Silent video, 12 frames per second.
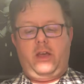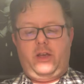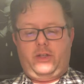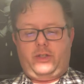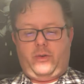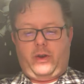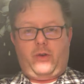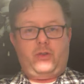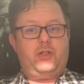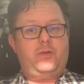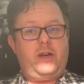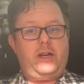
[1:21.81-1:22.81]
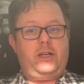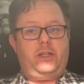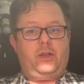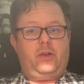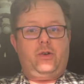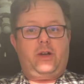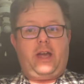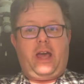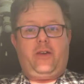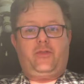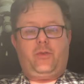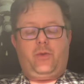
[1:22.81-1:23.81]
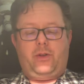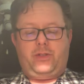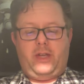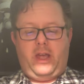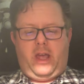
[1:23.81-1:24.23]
so it goes straight into the cook afterwards.